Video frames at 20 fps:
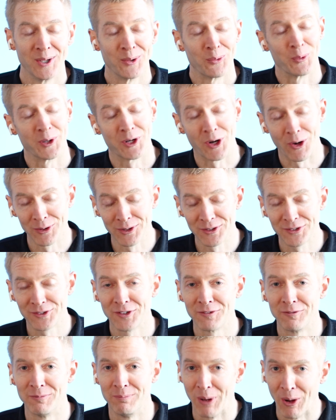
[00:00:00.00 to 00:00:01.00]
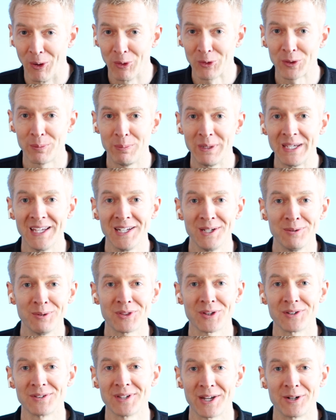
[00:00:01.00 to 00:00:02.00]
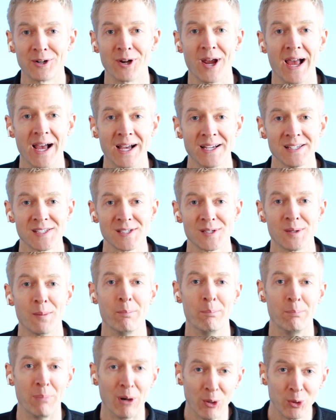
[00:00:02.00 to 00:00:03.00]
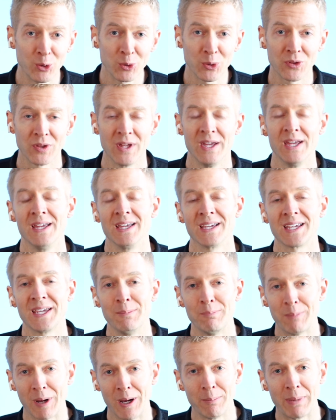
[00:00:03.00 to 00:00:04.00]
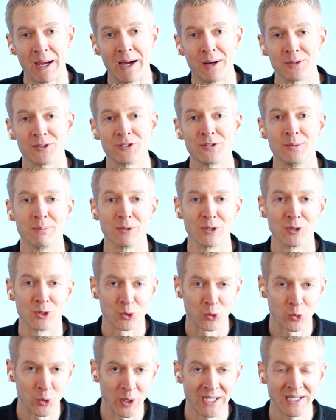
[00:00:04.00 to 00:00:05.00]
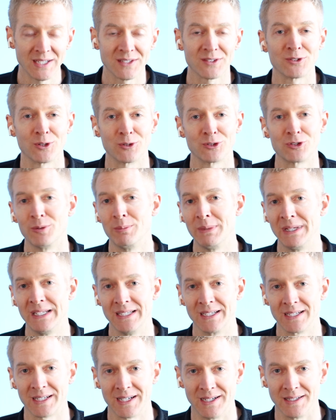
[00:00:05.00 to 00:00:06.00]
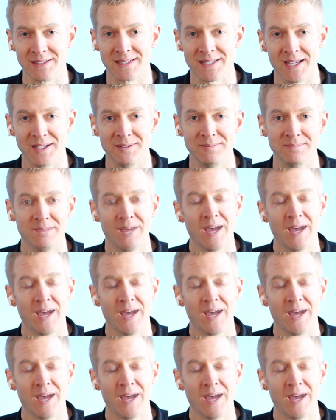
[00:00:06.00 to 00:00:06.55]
Regardless of both beginning with the letter S, both can pump out some great social media content.